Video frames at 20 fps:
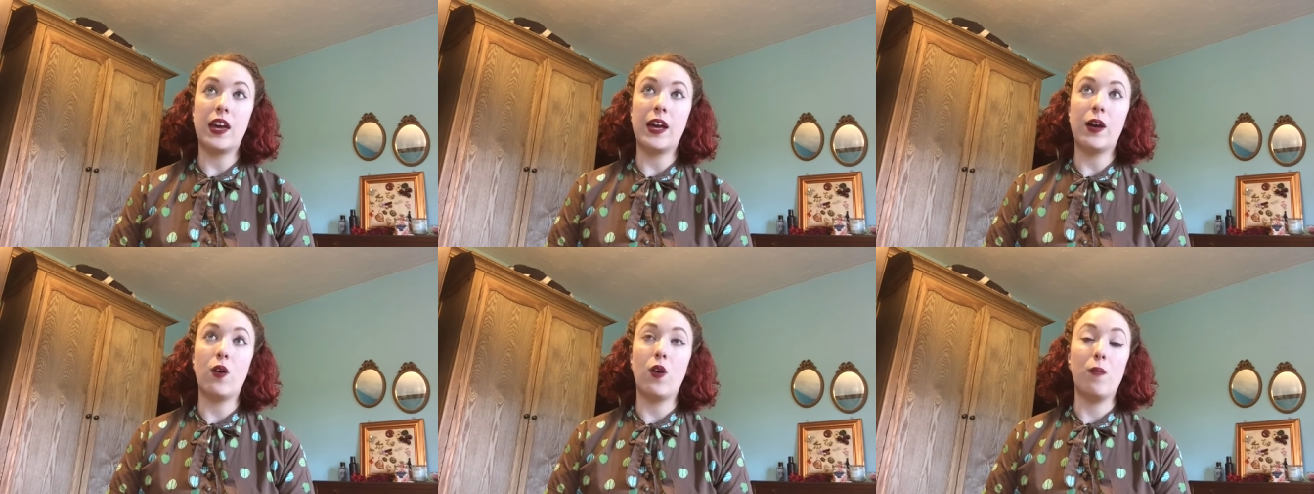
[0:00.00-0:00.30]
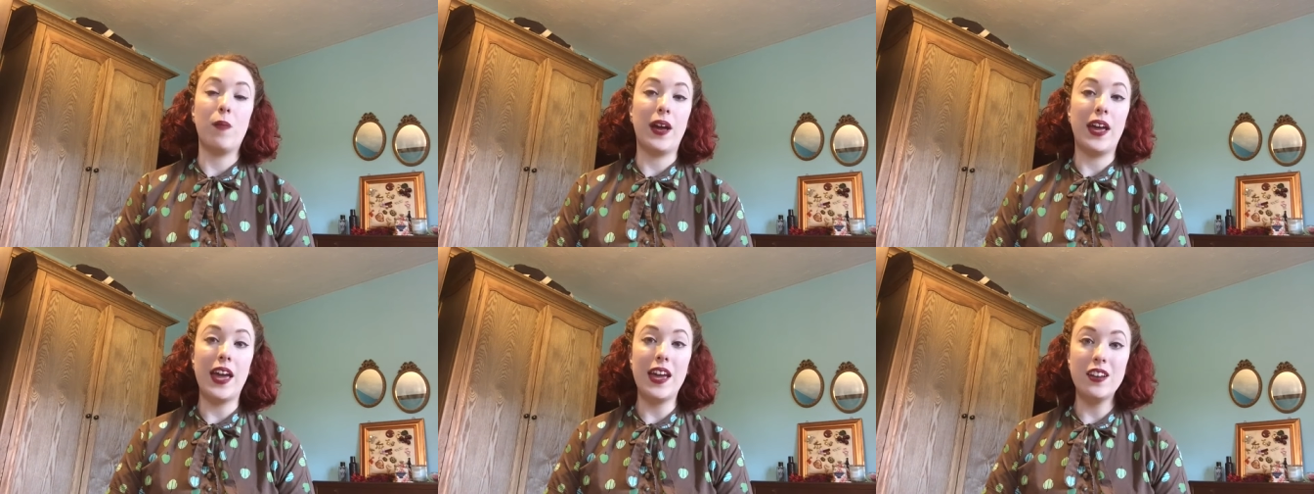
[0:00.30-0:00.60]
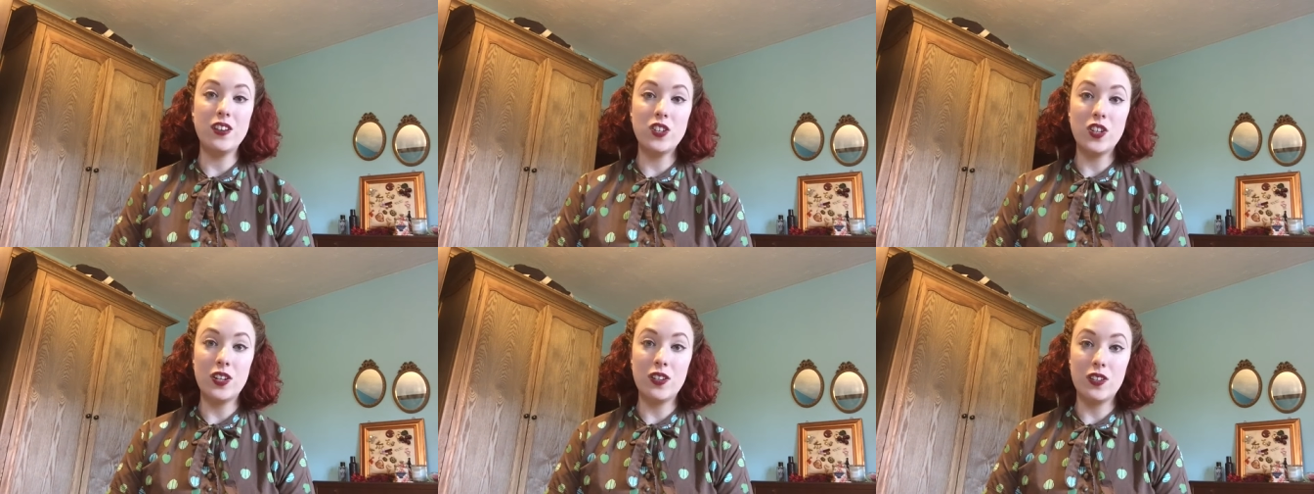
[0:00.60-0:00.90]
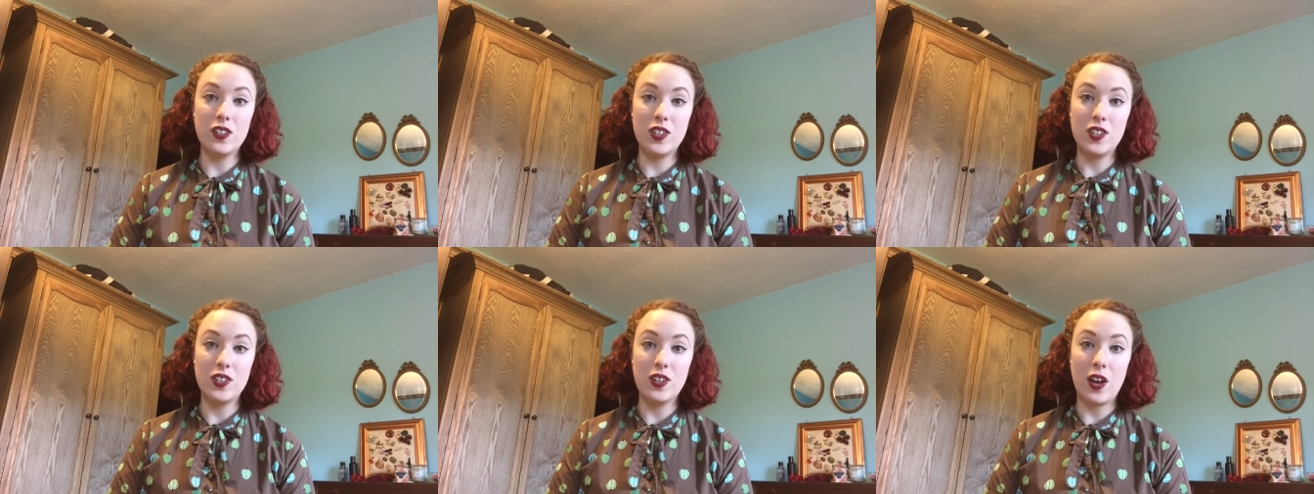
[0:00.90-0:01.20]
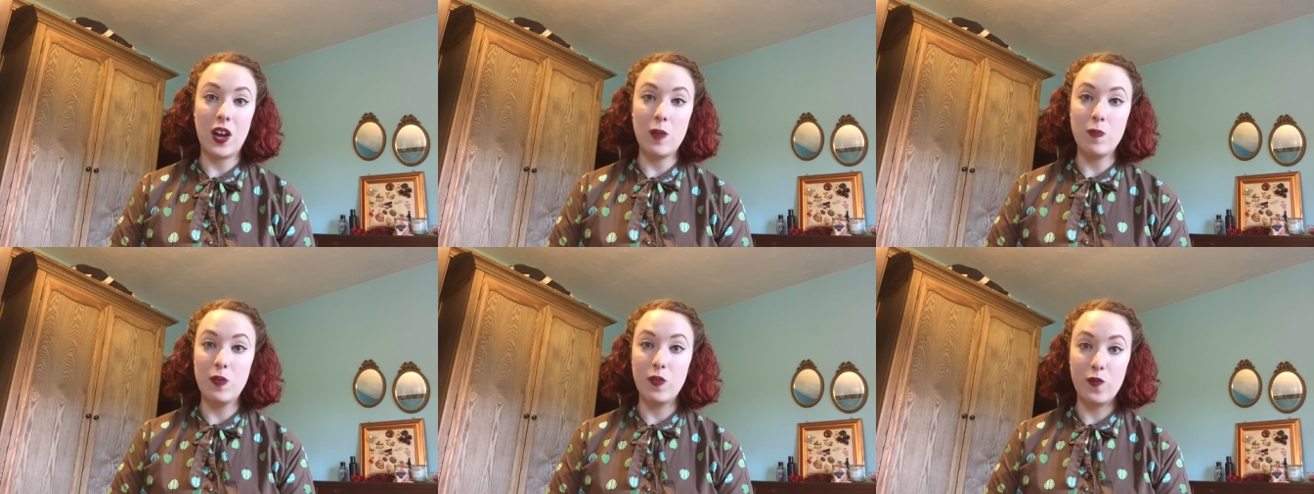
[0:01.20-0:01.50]
I got my agent,
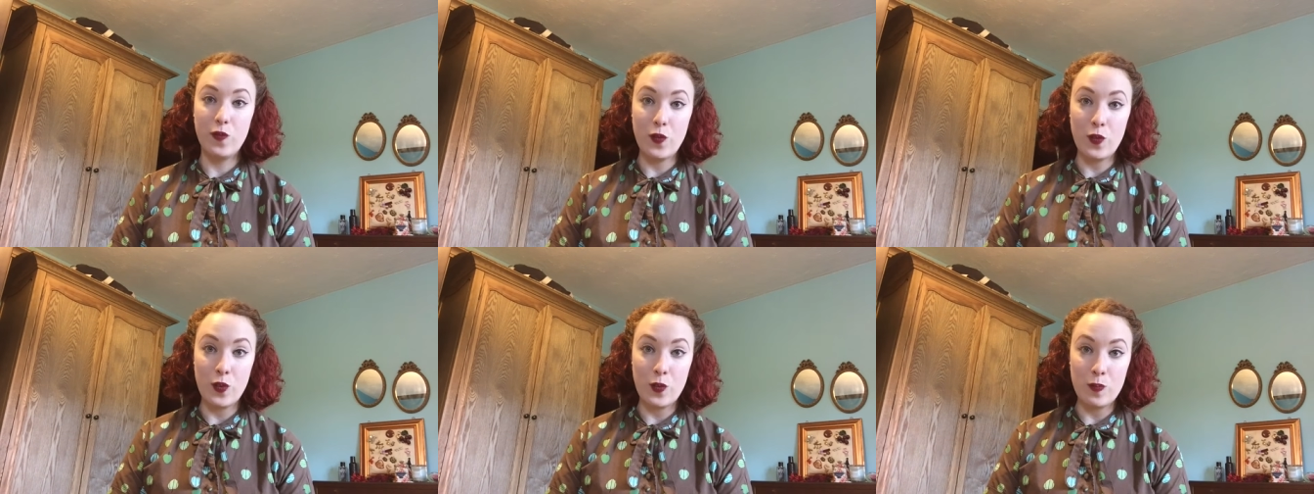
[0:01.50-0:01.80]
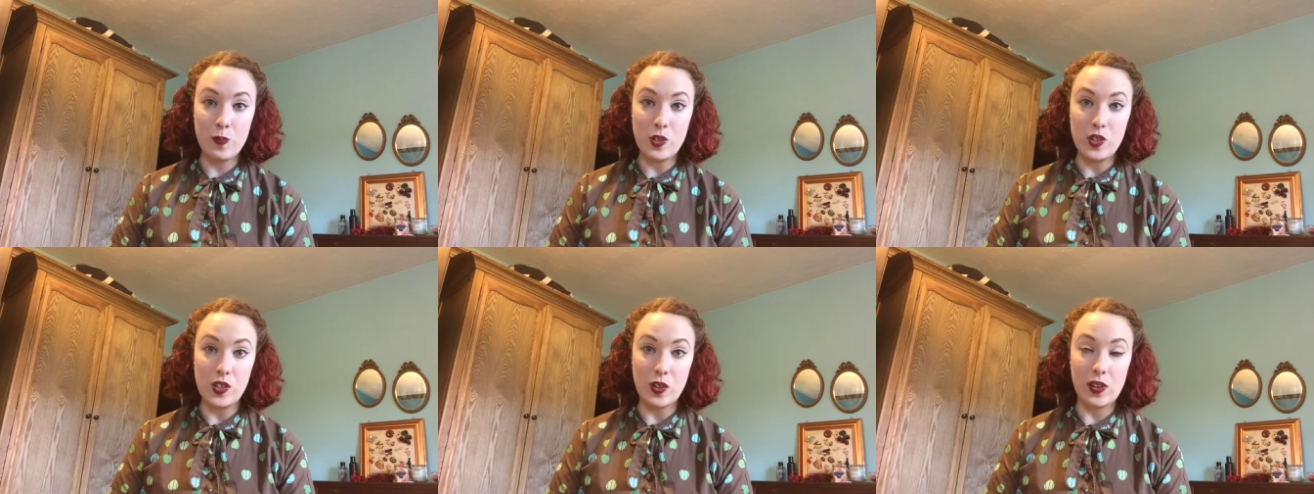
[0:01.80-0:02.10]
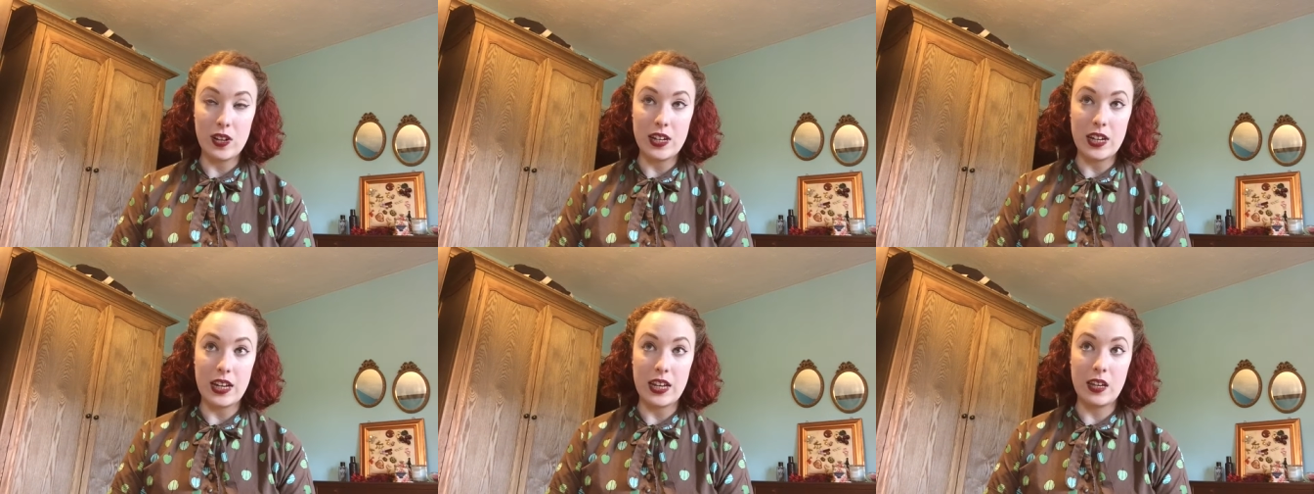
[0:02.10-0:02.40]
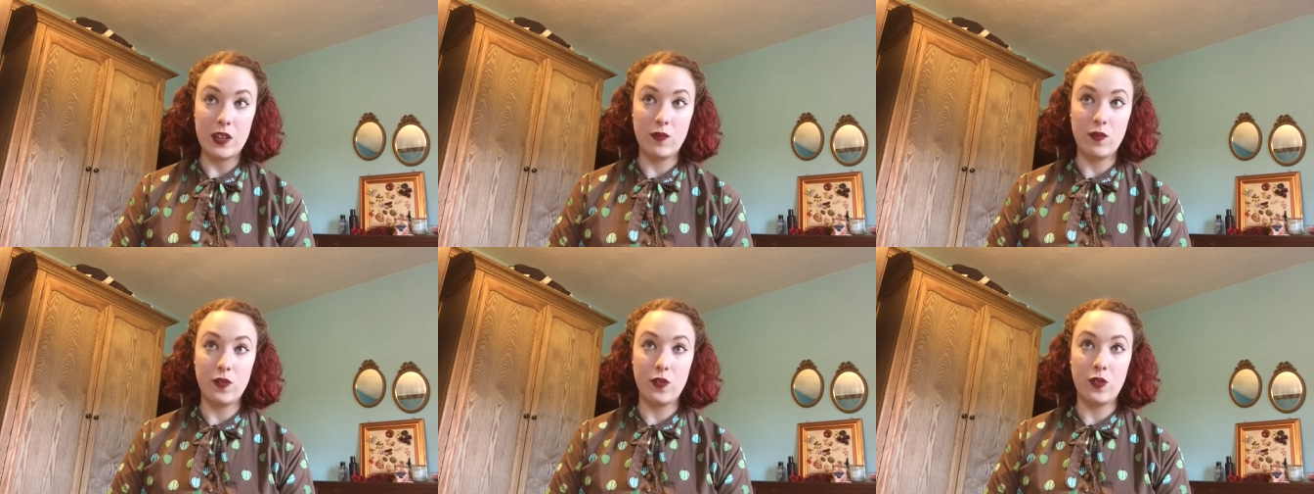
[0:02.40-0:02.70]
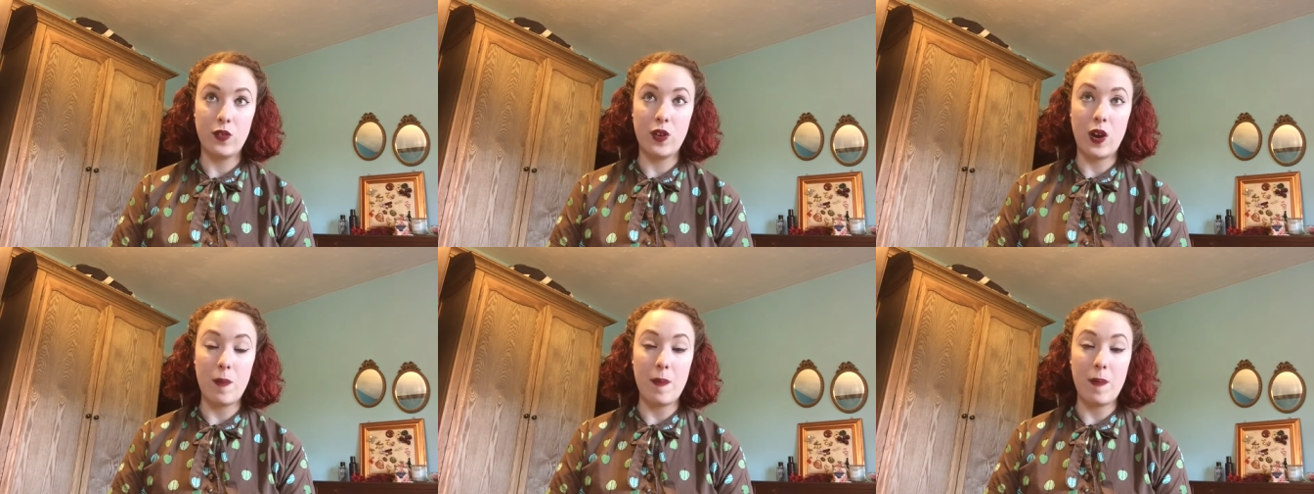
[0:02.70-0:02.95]
I performed solidly for